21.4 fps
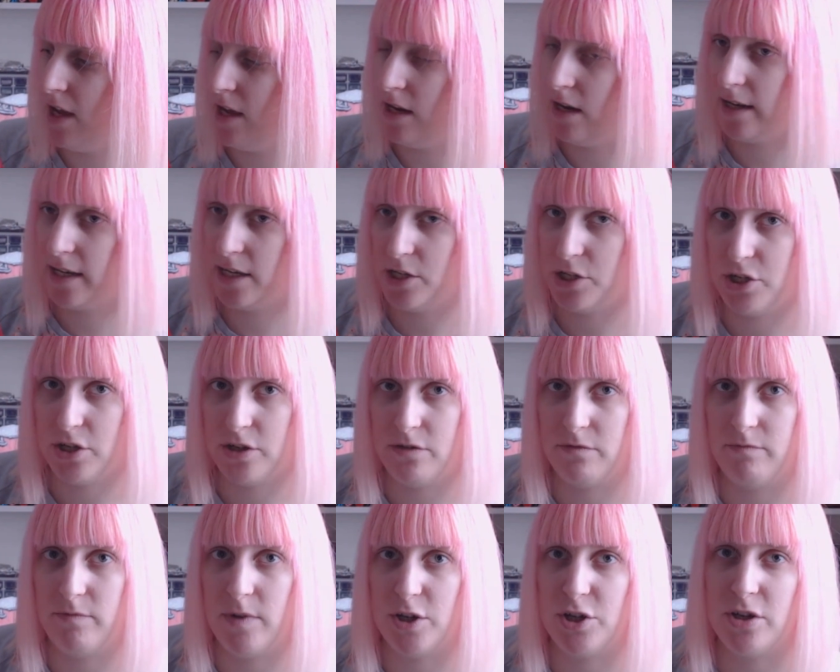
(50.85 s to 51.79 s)
here, like I should
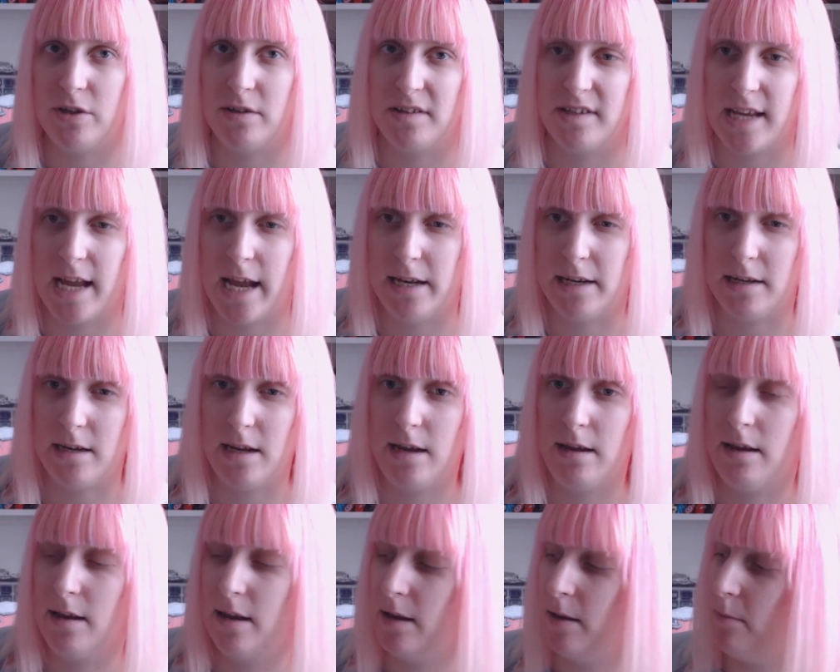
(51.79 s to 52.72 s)
have sanded
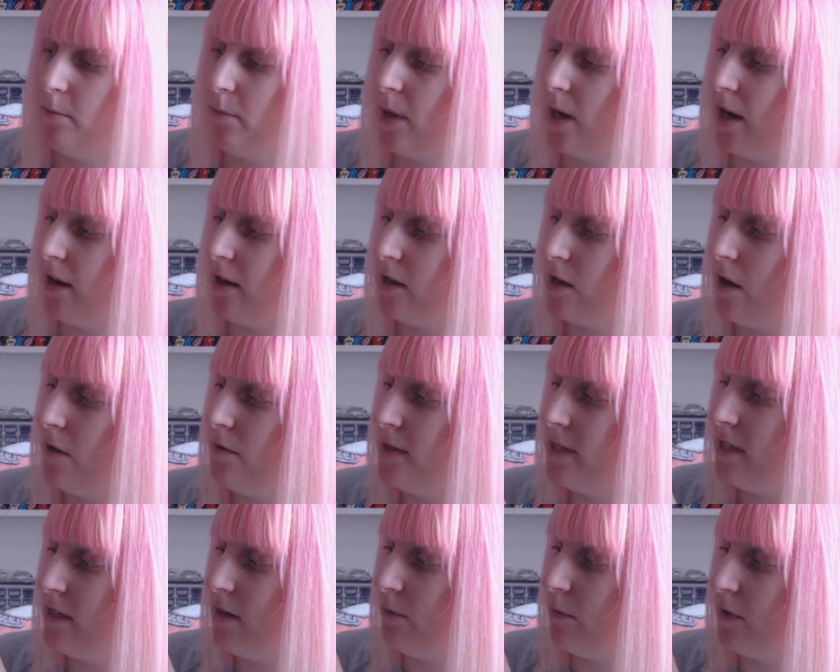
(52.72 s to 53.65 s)
it. But I
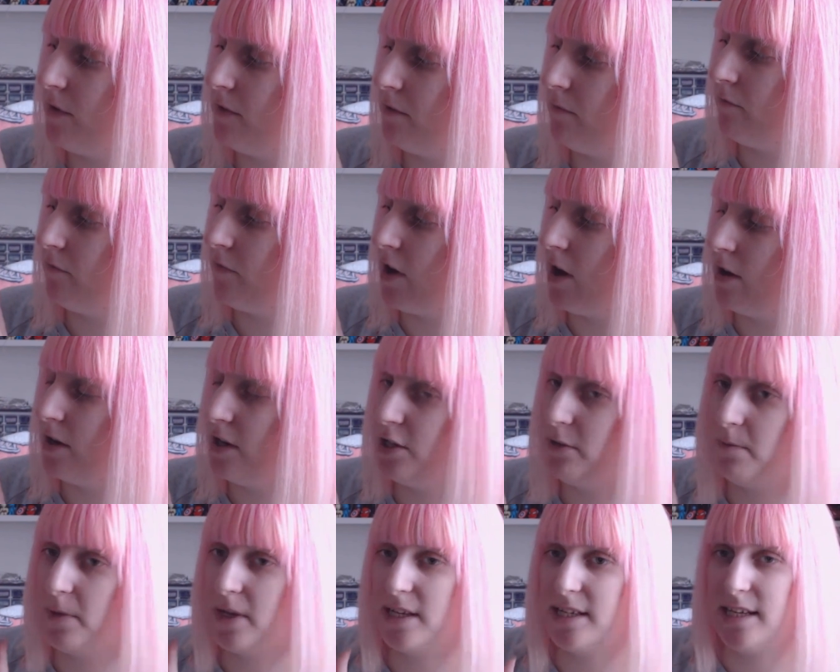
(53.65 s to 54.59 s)
coated it with some
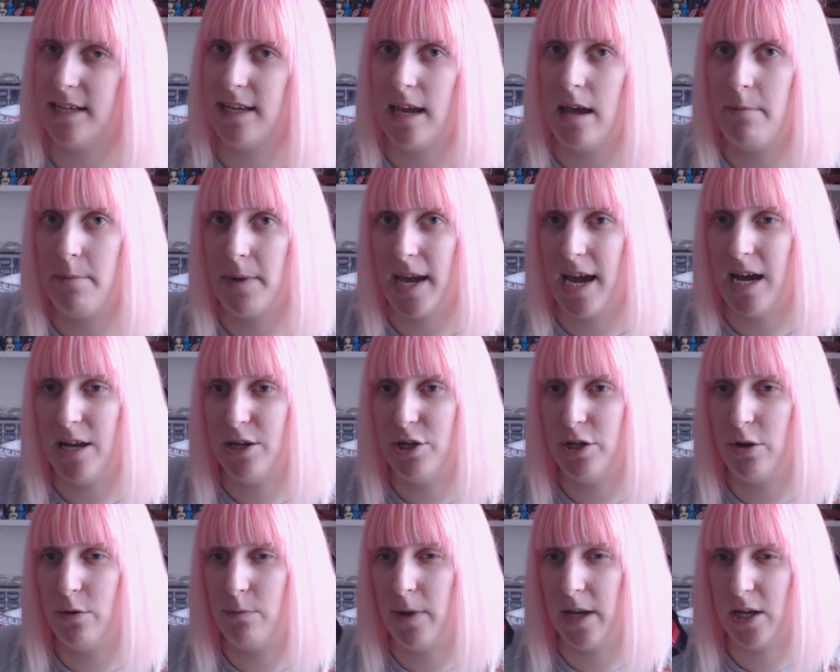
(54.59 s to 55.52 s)
varnish because it kept
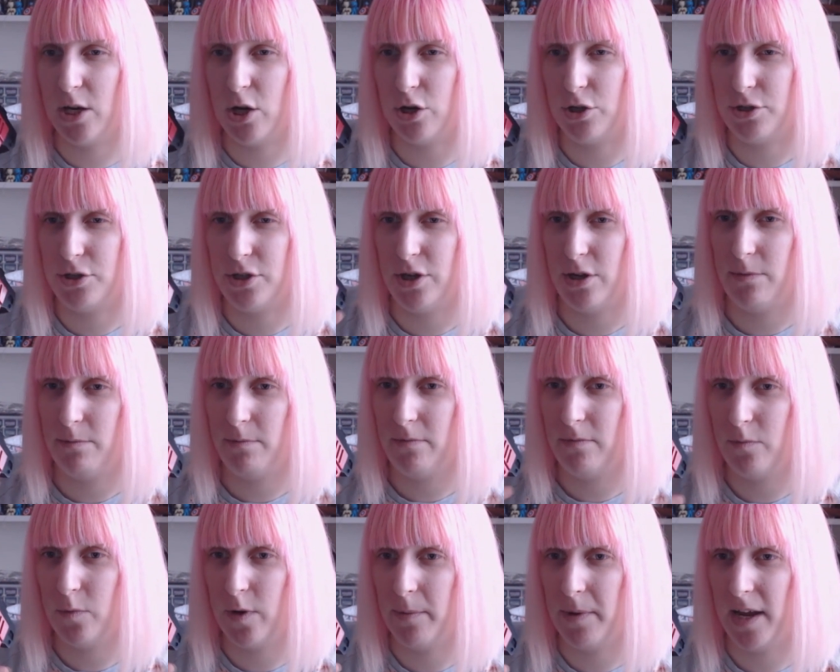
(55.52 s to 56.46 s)
catching on my costume
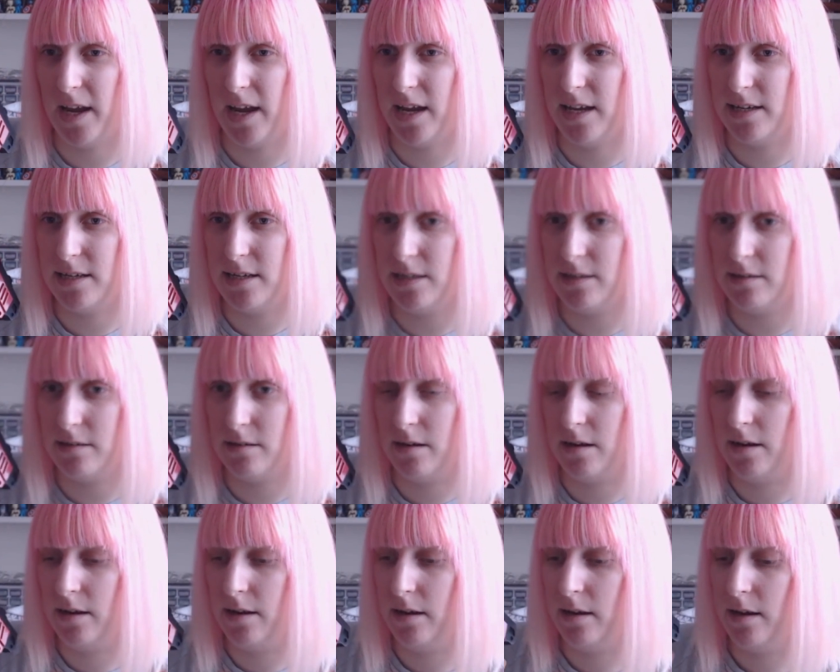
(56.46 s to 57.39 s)
where my hand is.
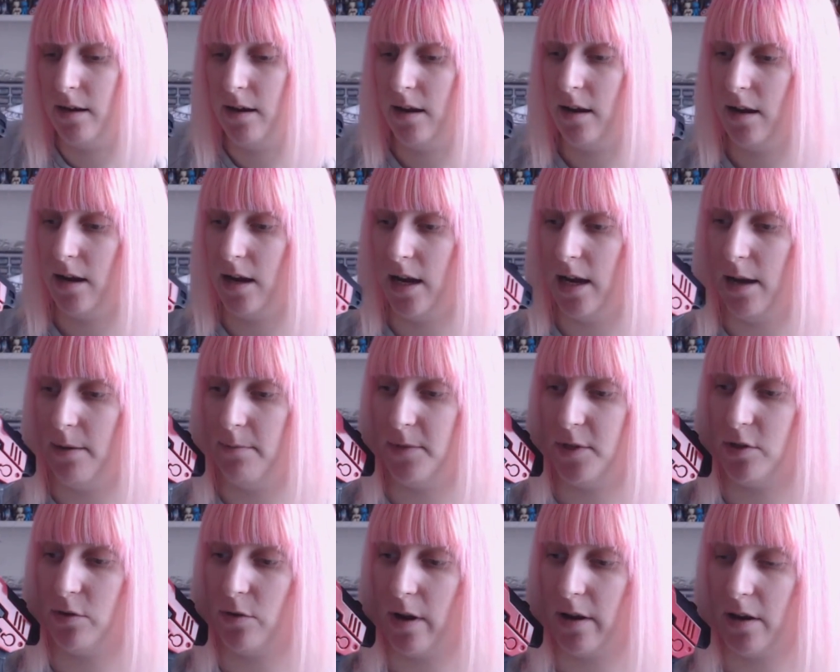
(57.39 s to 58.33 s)

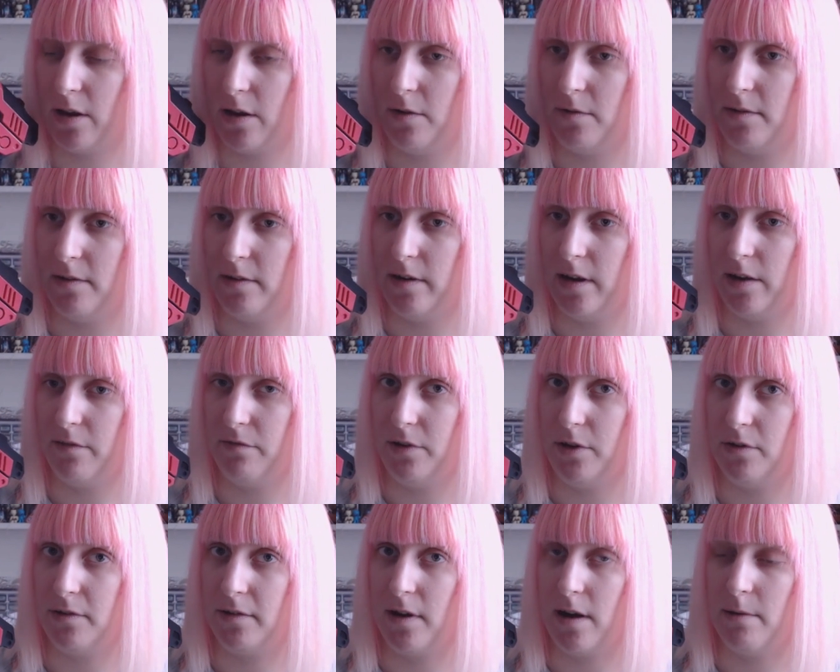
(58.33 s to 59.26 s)
So I coated it a
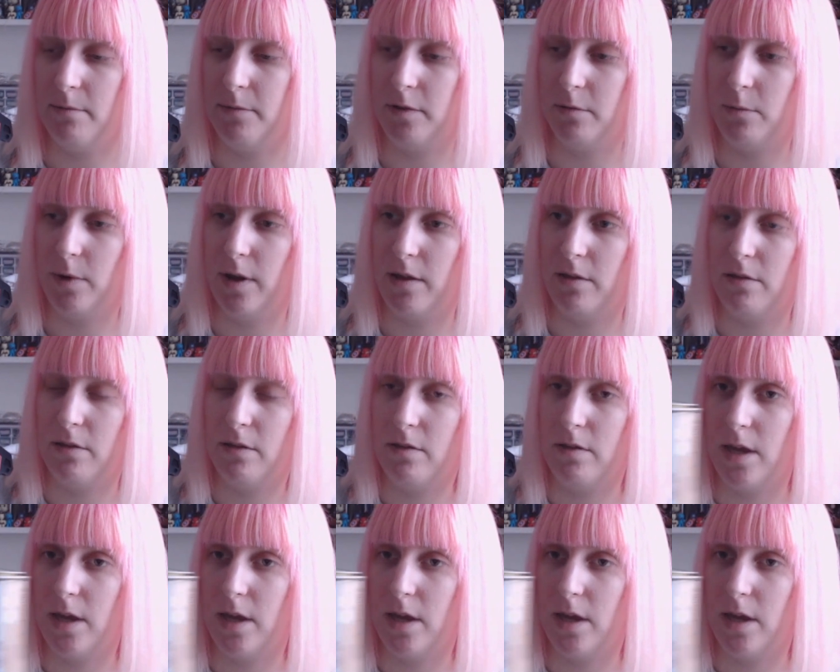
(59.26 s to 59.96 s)
few times with